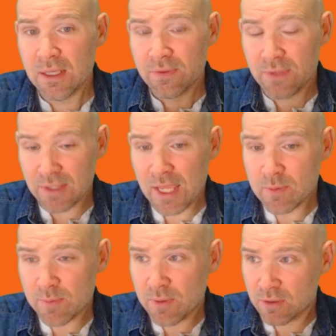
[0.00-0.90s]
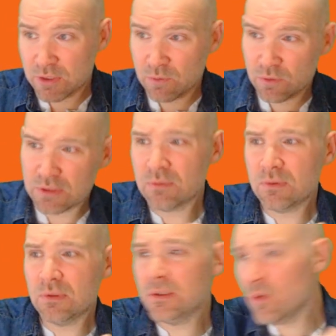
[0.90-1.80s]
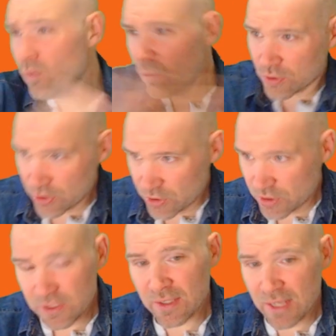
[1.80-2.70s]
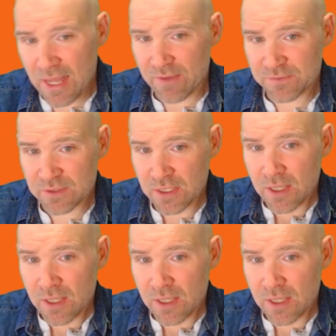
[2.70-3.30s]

the Labour Party was launched to the left